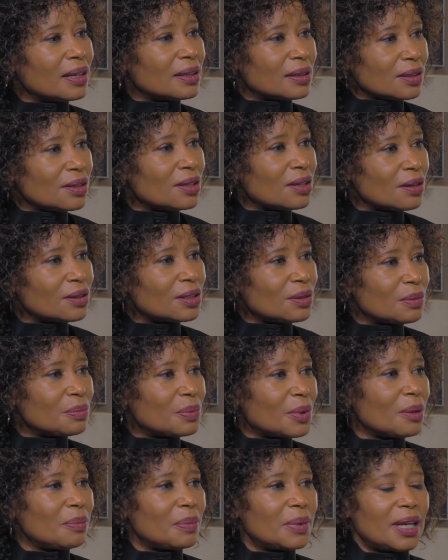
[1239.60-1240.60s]
you know, do it
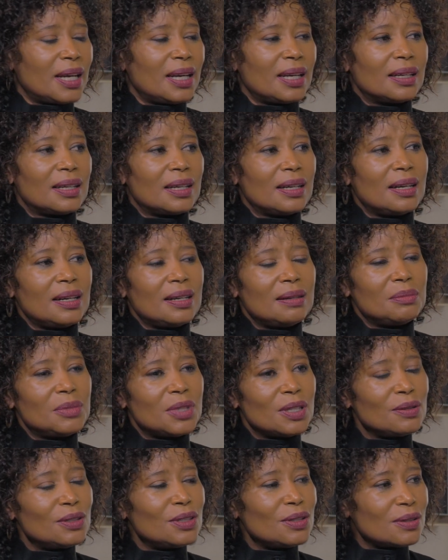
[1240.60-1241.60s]
properly.
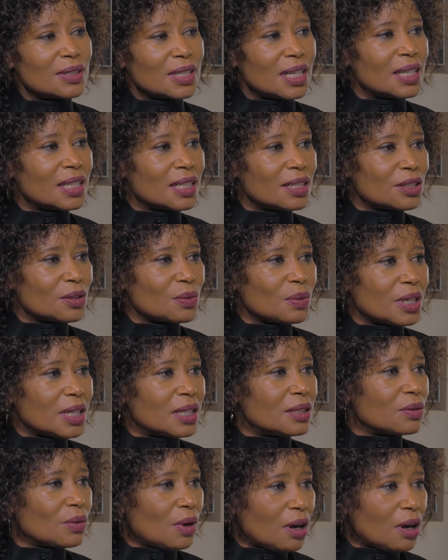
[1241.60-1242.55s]
Don't use English words,